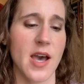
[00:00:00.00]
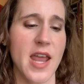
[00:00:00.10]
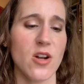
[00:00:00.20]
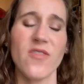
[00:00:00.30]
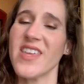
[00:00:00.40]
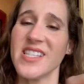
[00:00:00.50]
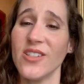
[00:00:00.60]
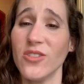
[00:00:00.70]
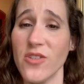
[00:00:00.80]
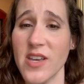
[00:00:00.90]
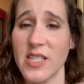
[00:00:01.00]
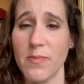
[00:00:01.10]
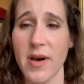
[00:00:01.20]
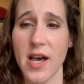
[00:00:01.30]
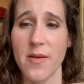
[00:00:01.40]
I don't know if they still do this,
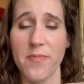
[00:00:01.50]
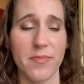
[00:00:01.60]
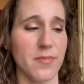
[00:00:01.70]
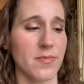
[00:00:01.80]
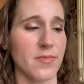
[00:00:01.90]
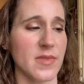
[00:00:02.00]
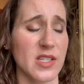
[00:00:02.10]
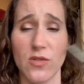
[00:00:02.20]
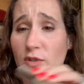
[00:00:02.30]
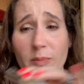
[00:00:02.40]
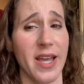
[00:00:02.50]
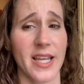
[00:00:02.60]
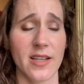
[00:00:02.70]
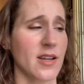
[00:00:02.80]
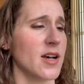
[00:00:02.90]
but this is from
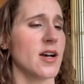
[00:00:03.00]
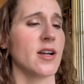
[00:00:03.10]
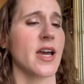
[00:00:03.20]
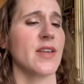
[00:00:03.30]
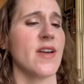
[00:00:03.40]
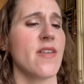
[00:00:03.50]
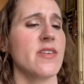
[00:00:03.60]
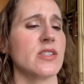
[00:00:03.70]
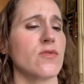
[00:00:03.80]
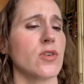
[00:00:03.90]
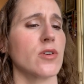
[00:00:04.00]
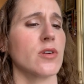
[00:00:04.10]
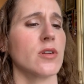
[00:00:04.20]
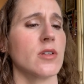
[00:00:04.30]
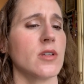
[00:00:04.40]
like, oh God, I've had this for
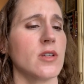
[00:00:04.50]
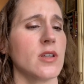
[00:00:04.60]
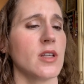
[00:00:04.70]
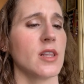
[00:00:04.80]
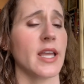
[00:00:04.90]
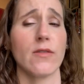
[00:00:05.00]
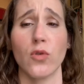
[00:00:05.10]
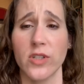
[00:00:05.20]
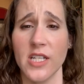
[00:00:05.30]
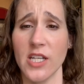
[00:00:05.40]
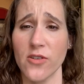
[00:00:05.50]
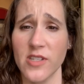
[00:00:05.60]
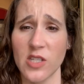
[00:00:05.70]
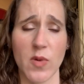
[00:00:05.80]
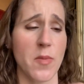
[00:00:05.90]
like 14 years,
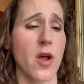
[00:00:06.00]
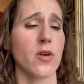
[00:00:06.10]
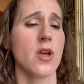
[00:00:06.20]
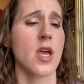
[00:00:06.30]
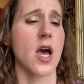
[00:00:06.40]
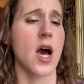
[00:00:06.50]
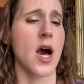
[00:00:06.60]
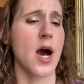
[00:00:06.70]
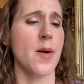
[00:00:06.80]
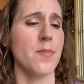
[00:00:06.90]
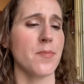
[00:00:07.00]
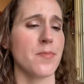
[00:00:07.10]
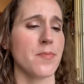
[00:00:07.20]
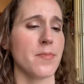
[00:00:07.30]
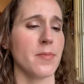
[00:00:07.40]
this spray bottle. Um,
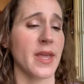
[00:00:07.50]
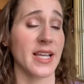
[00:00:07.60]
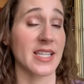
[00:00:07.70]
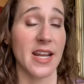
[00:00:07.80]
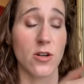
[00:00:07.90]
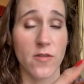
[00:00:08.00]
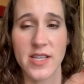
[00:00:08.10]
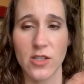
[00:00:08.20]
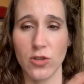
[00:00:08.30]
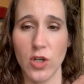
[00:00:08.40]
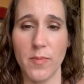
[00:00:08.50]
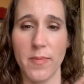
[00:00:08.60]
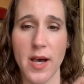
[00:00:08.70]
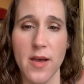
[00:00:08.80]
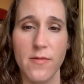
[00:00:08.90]
like I said, I don't know if they still do it,
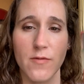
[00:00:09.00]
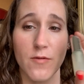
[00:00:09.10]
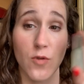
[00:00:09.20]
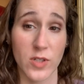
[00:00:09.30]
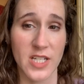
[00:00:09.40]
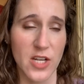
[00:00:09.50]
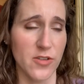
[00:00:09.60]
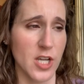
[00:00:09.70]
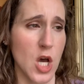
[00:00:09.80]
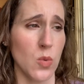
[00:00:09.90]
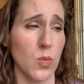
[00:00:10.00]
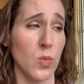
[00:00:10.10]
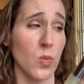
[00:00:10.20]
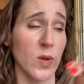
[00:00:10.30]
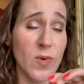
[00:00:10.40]
but 14 years ago
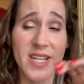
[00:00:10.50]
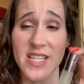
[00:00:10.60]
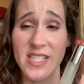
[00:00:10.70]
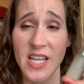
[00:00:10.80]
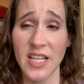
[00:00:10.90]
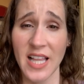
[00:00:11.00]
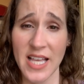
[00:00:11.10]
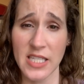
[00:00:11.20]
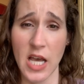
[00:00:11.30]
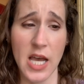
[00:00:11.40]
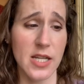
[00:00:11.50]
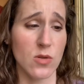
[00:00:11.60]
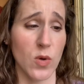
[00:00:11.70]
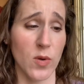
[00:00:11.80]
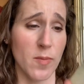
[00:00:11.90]
when we went to Sunglass Hut
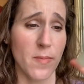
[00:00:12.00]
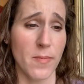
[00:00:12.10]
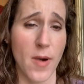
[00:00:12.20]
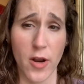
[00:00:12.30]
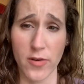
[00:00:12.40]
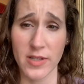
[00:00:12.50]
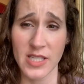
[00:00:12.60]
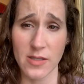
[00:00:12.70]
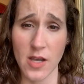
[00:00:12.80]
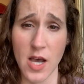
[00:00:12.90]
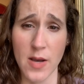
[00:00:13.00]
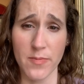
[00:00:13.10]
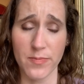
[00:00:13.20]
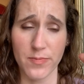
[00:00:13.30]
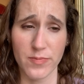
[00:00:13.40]
where we bought our
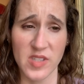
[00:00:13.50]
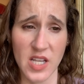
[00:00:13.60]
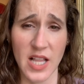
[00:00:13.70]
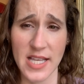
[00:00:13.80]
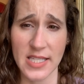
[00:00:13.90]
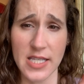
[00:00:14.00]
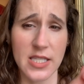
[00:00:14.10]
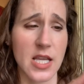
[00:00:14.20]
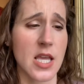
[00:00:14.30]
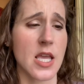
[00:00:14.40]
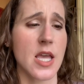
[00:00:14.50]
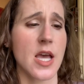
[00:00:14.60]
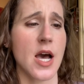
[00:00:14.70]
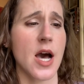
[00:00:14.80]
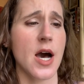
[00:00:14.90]
um, sunglasses,
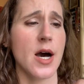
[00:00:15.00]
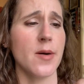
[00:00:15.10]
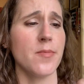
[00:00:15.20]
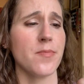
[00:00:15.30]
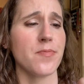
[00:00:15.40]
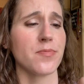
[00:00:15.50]
um,